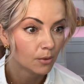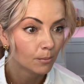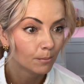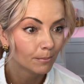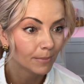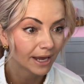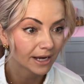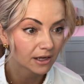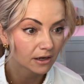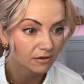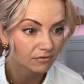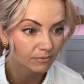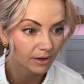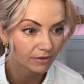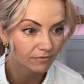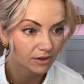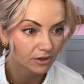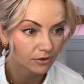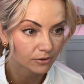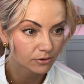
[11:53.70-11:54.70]
Many of
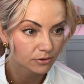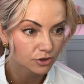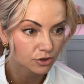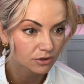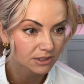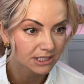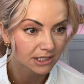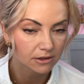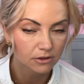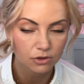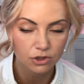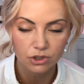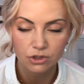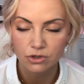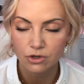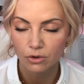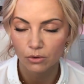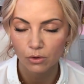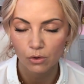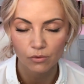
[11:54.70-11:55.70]
my videos, you see there's
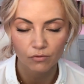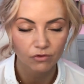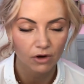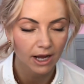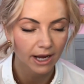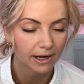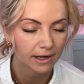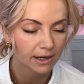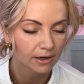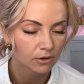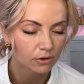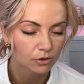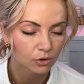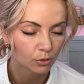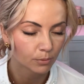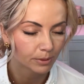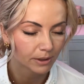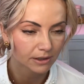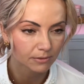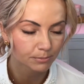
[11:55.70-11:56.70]
no writing or
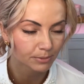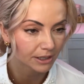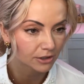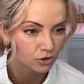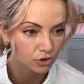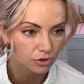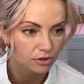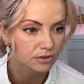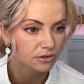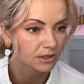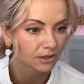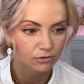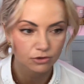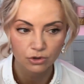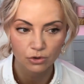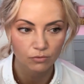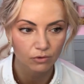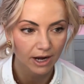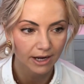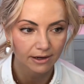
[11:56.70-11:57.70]
no pic pictures. There's
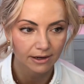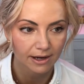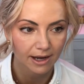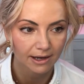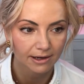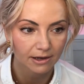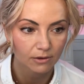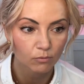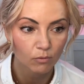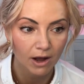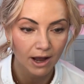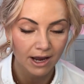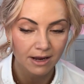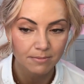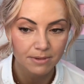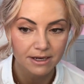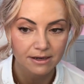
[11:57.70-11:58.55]
no writing on it. Why?